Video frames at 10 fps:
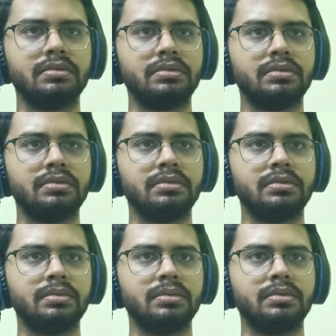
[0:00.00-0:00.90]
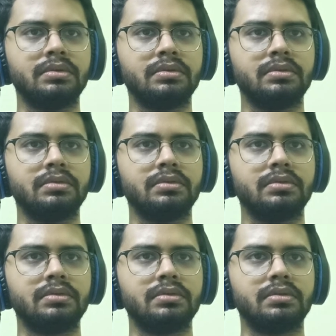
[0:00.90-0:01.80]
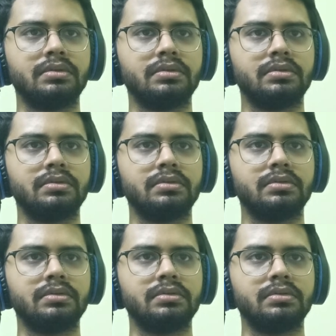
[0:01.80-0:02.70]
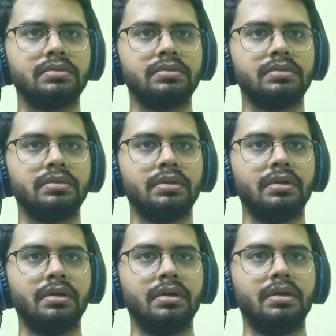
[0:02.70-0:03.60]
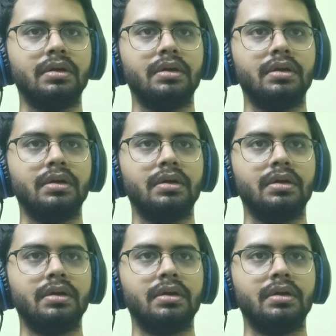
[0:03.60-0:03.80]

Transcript: Nobody speaks.